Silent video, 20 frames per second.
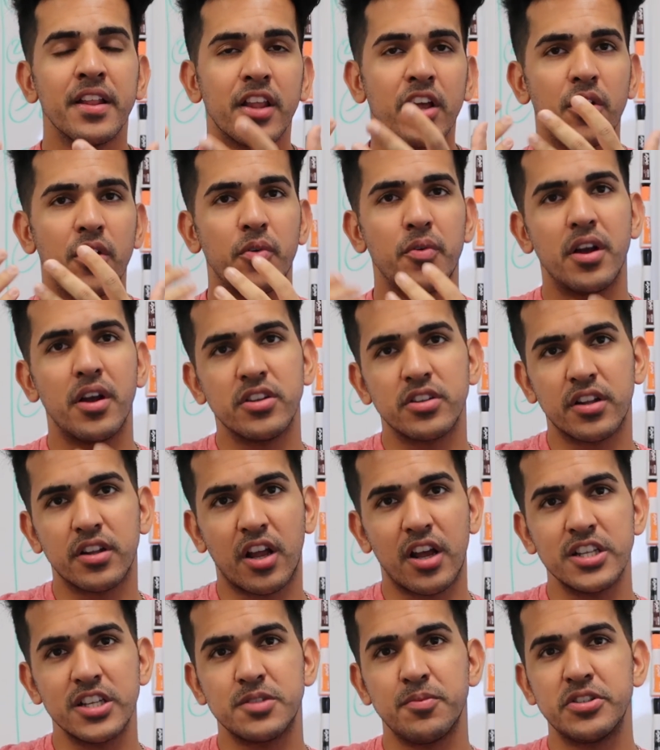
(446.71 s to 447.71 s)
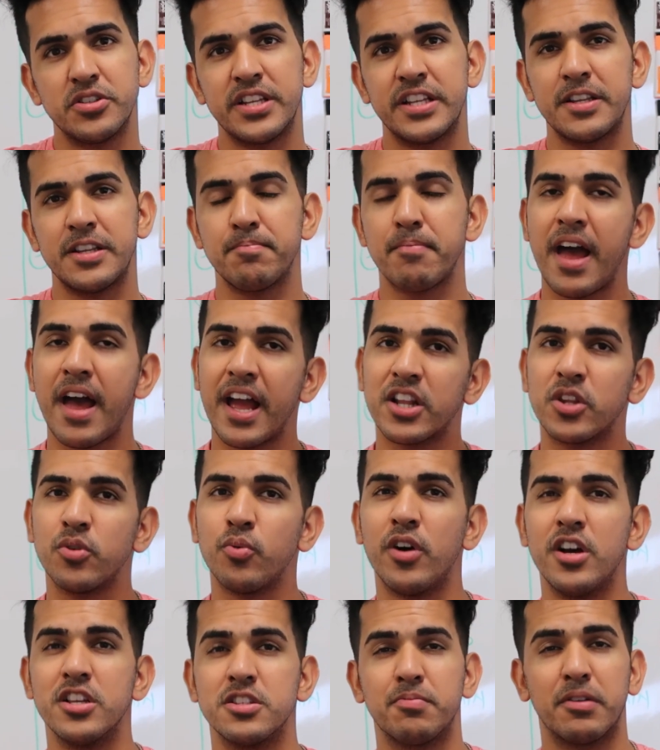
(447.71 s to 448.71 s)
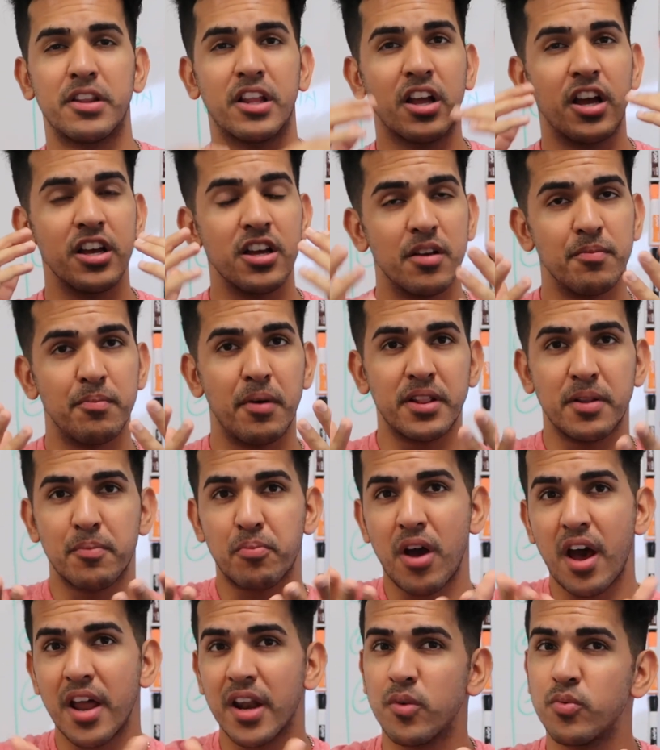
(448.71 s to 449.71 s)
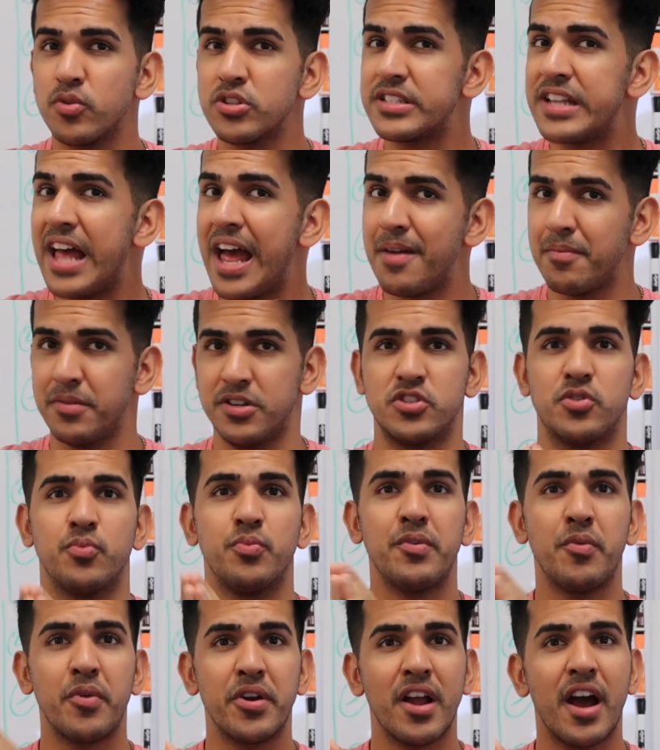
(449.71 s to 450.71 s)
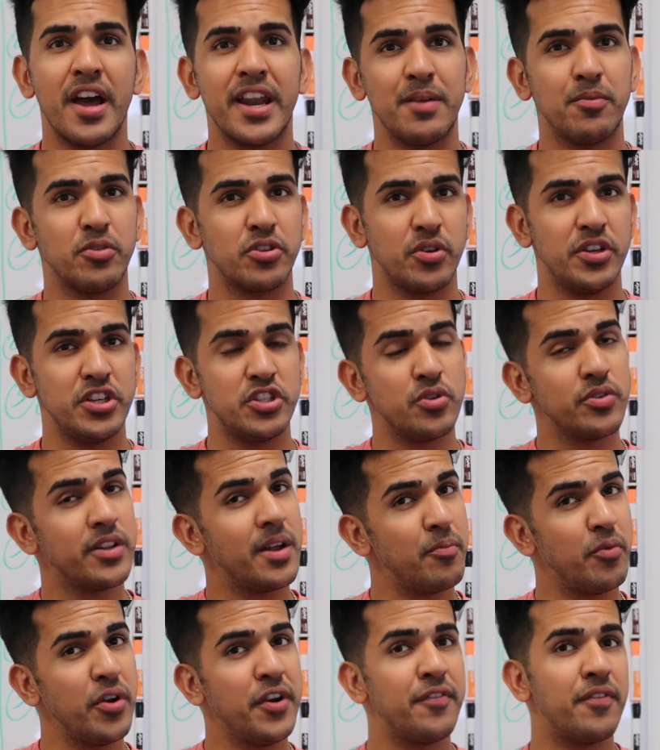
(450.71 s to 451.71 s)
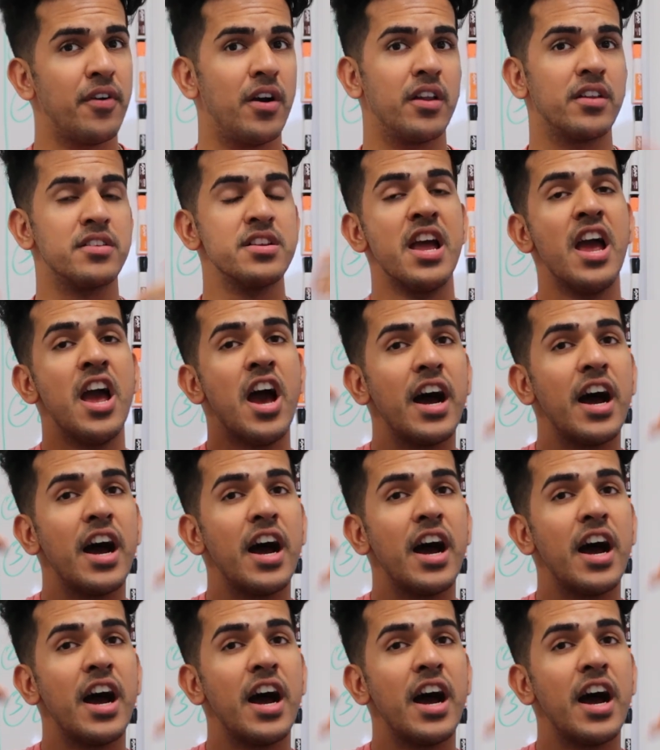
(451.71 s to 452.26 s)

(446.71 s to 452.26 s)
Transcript: The customer sent it back to us, but the product was damaged, so we were not able to issue them refund.